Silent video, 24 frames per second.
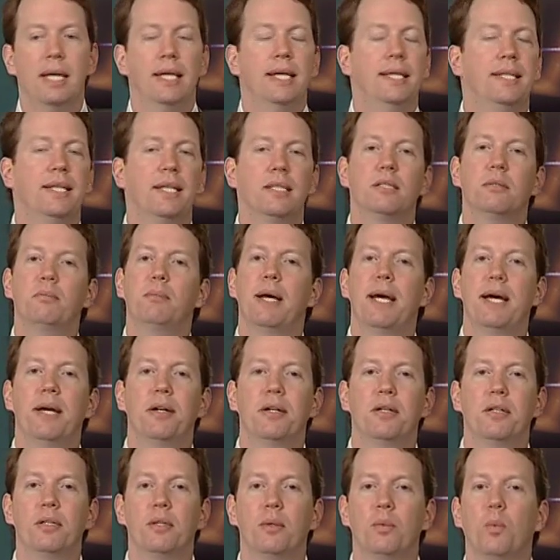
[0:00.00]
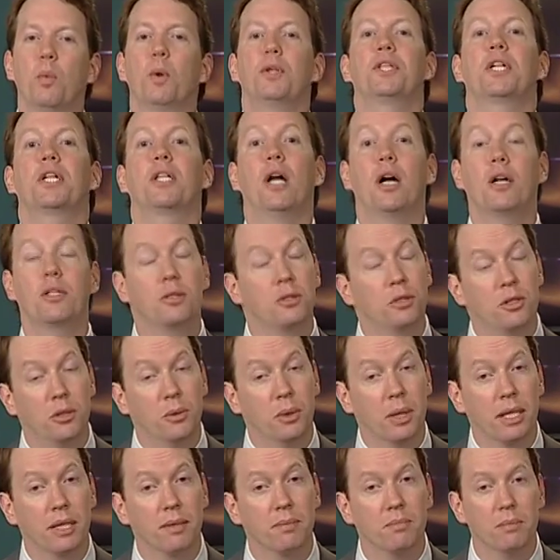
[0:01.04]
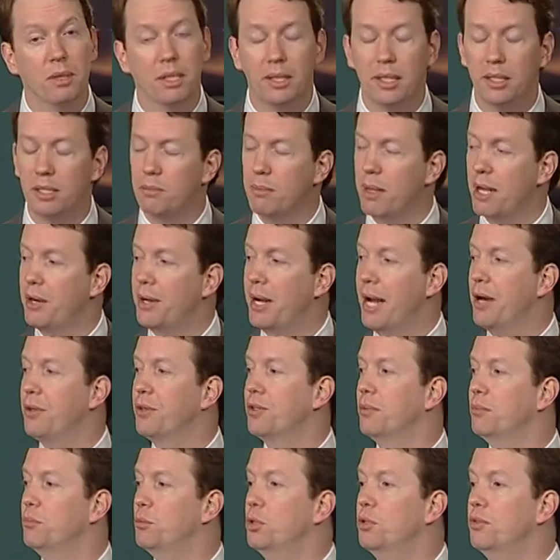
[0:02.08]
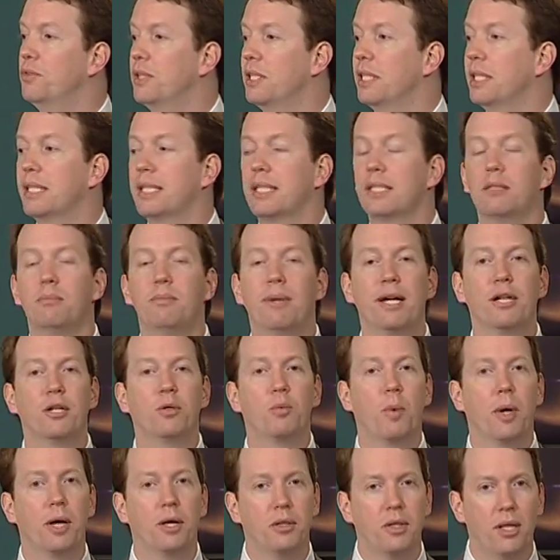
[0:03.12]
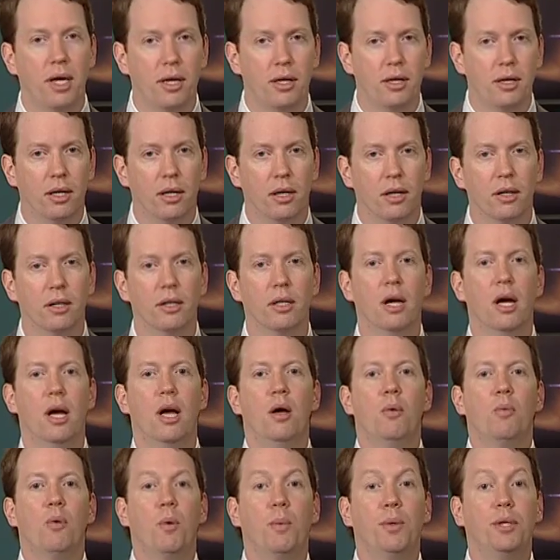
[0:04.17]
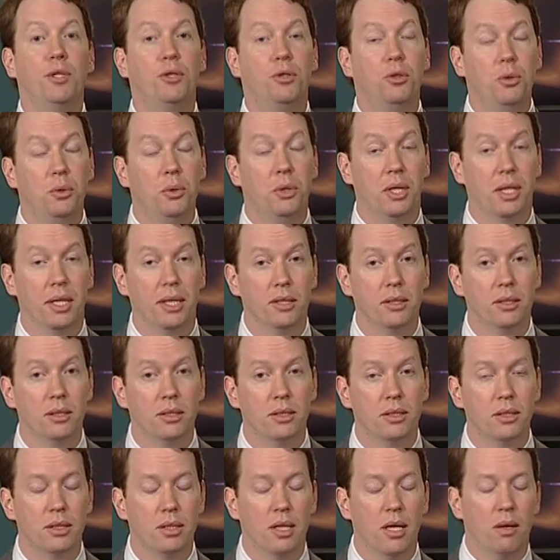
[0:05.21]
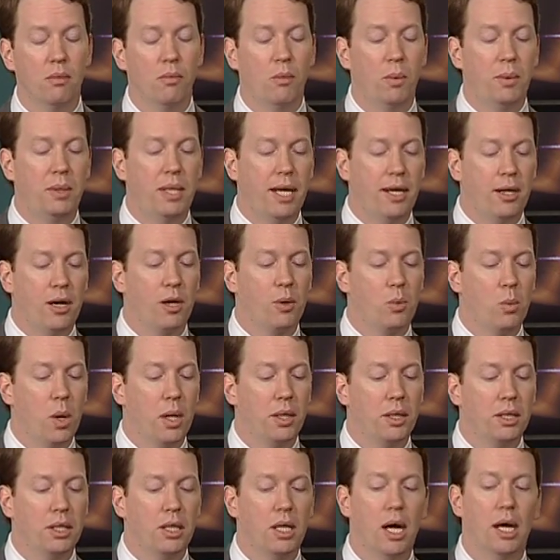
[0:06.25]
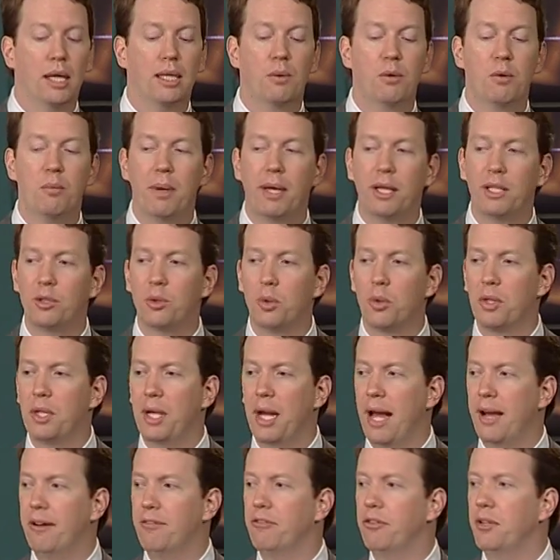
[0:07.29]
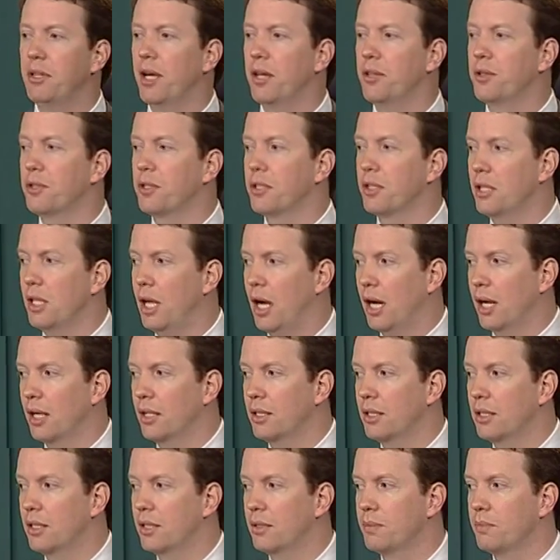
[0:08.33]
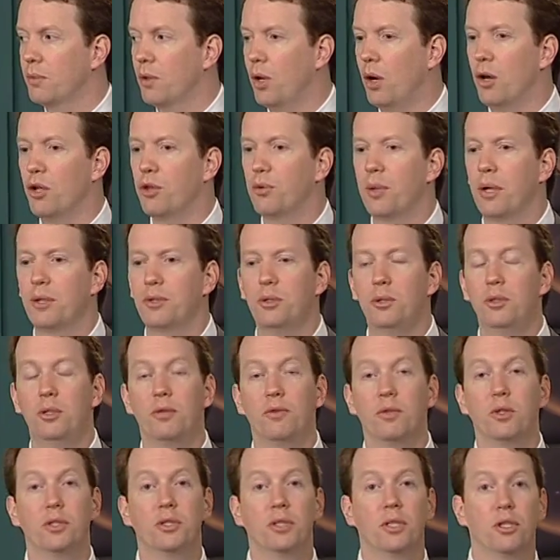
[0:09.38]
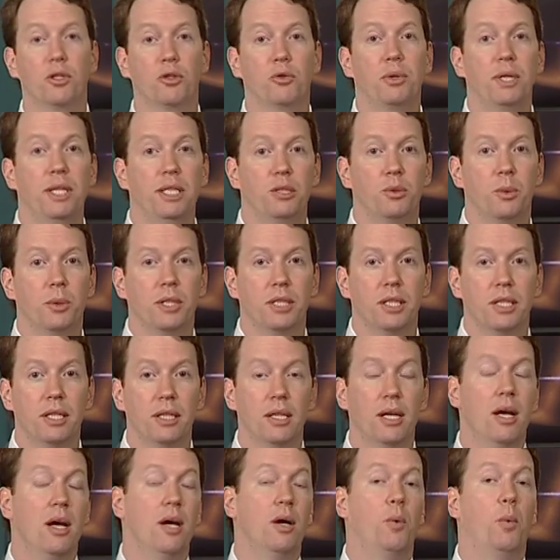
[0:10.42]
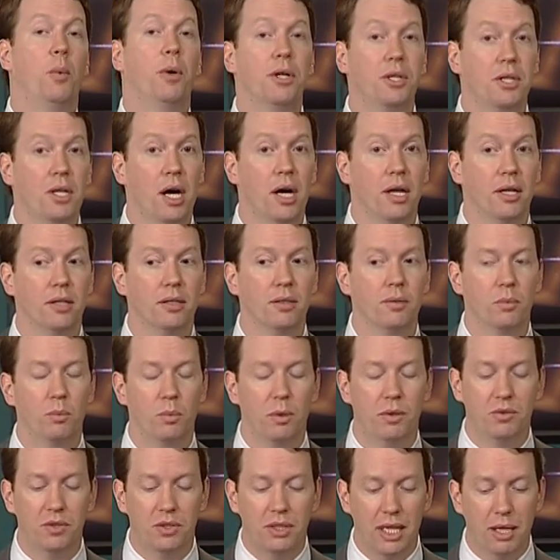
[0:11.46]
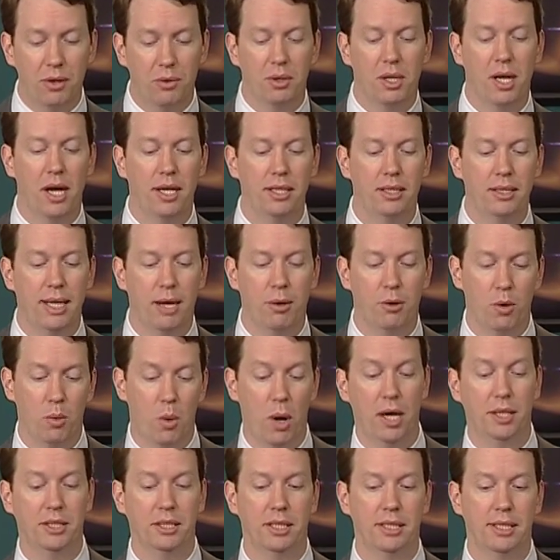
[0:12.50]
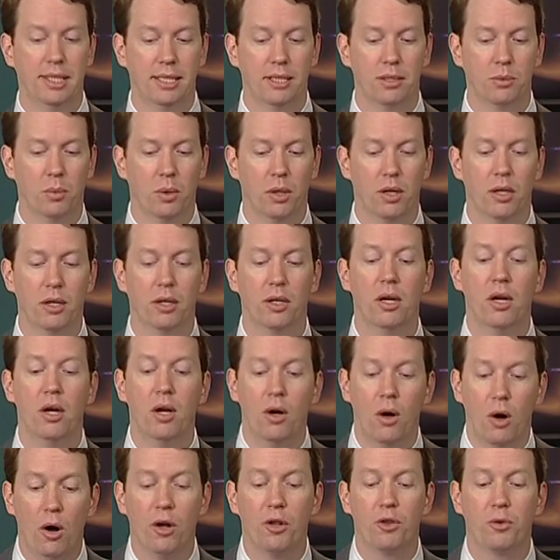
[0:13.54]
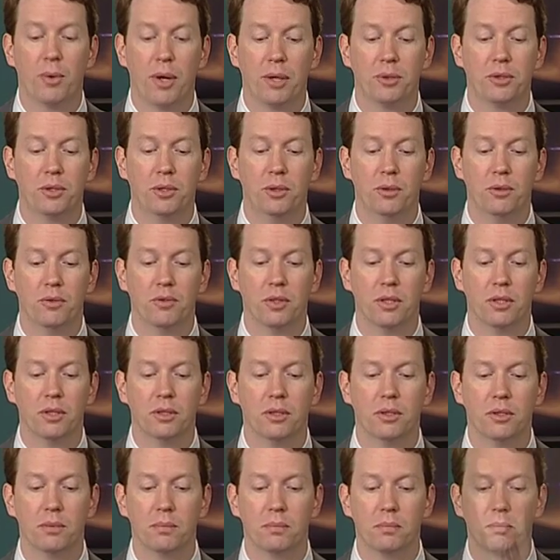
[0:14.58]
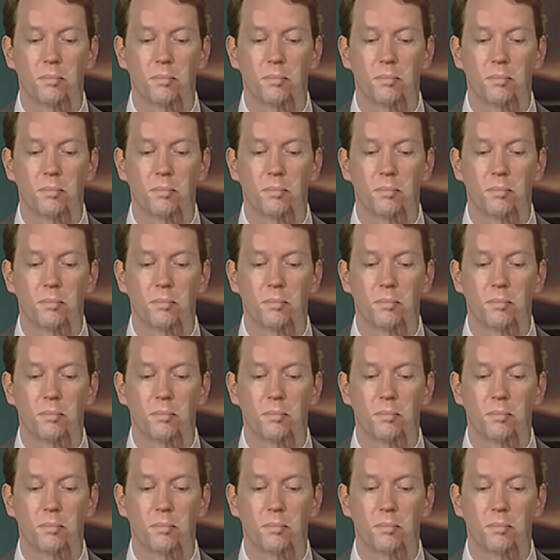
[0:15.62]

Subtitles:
It doesn't matter what the clocks are doing. It doesn't matter how they're moving. It doesn't matter where they are. When we do this, when we take our one clock and we make sure that every other clock all throughout the universe agrees with it, we're done. We've synchronized our watches, as it were, all throughout the universe.